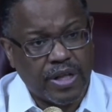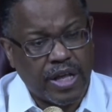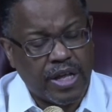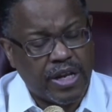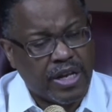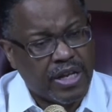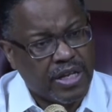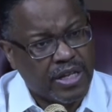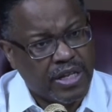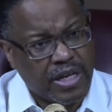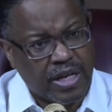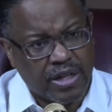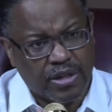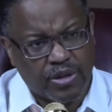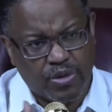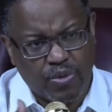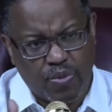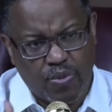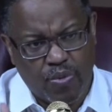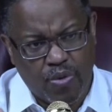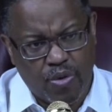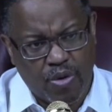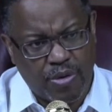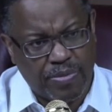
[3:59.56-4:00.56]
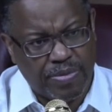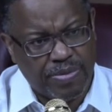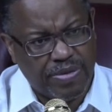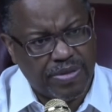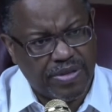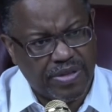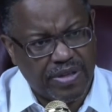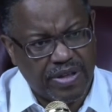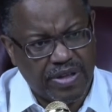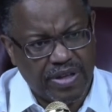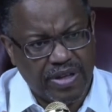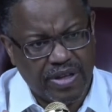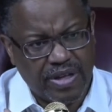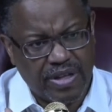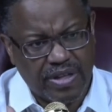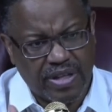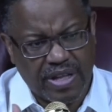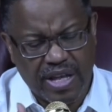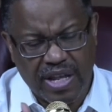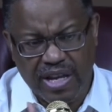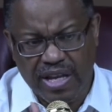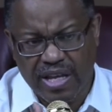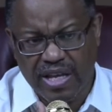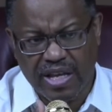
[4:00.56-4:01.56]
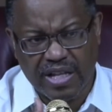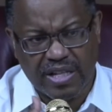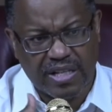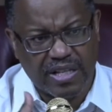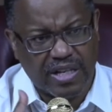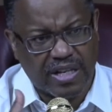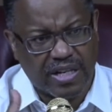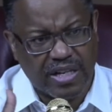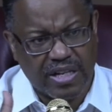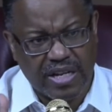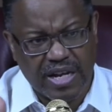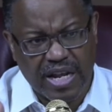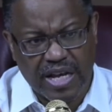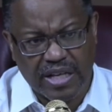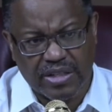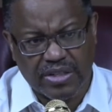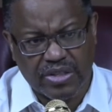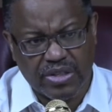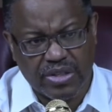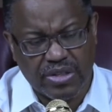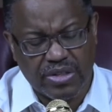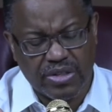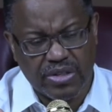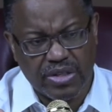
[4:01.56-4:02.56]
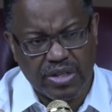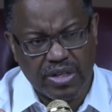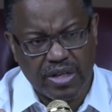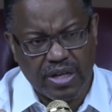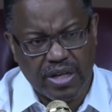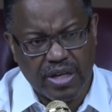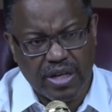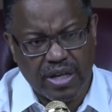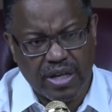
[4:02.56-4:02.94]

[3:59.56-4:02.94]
They didn't get the warmth, okay. they didn't get the connections,